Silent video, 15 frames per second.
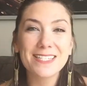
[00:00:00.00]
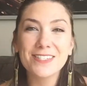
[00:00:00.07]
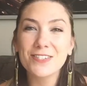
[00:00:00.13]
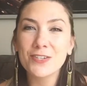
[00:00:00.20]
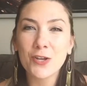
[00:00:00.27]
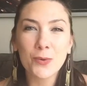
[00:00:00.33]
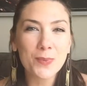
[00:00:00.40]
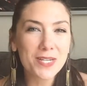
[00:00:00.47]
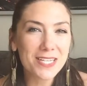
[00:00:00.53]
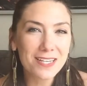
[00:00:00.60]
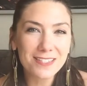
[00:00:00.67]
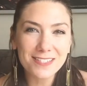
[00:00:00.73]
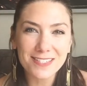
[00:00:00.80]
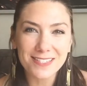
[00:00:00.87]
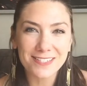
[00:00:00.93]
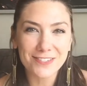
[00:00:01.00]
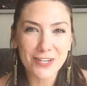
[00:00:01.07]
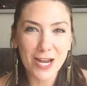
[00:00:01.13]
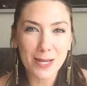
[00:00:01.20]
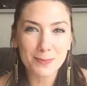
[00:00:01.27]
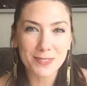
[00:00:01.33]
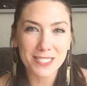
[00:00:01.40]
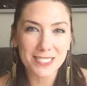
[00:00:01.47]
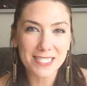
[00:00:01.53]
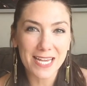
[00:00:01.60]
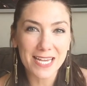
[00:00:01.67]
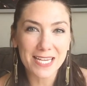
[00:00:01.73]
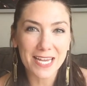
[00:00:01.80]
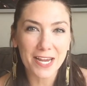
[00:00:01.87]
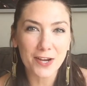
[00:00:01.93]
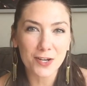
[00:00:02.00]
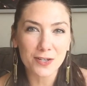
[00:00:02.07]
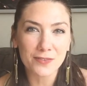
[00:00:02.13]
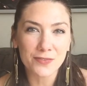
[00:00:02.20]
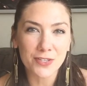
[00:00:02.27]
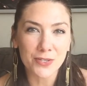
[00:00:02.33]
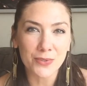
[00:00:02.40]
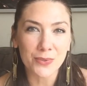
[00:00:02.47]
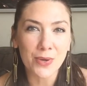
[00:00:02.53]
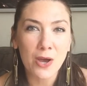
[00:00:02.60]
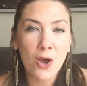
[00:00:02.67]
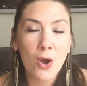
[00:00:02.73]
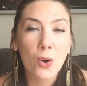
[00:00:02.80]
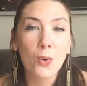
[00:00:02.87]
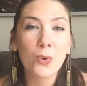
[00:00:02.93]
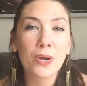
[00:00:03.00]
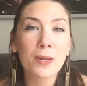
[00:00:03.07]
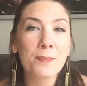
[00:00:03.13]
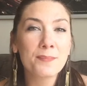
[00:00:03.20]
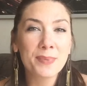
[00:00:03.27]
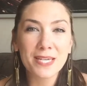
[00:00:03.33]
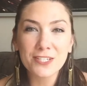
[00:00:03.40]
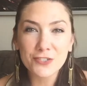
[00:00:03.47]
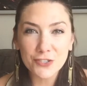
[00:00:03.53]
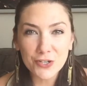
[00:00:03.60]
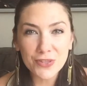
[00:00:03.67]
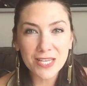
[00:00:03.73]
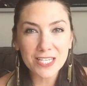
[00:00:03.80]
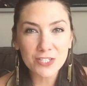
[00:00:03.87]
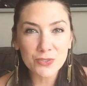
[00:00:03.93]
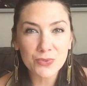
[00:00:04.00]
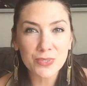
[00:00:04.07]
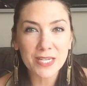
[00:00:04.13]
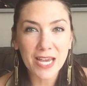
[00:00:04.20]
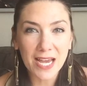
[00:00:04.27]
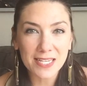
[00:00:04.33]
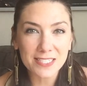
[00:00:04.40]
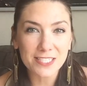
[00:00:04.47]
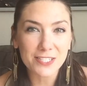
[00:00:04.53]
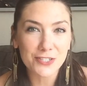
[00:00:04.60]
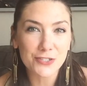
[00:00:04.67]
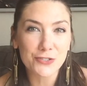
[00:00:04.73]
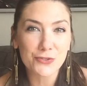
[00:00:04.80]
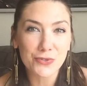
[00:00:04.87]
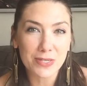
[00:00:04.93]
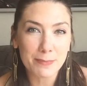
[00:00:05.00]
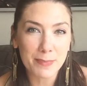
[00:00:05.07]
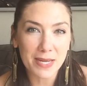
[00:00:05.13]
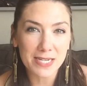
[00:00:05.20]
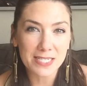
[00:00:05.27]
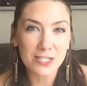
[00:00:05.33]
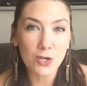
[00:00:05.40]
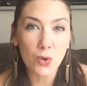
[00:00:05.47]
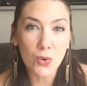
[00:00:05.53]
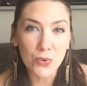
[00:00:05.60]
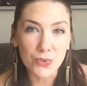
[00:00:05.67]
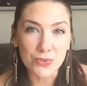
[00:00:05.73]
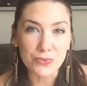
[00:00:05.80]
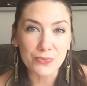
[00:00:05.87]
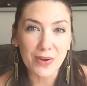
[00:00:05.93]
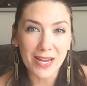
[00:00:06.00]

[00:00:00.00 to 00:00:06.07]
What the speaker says: It's nobody else's job to take care of you or make sure that you get to your dream body goals,